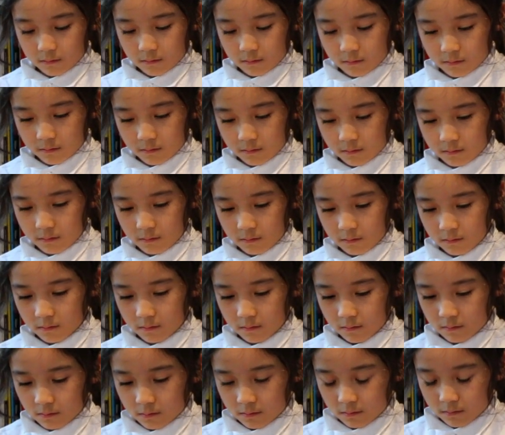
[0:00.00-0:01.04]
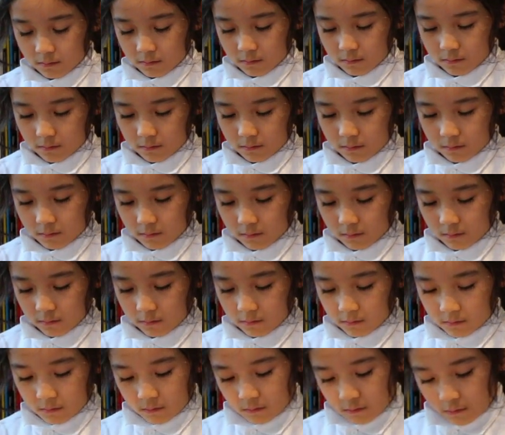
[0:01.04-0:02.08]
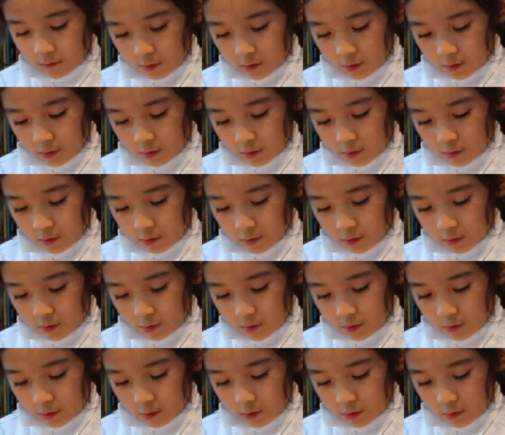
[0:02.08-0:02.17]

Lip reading: (not speaking)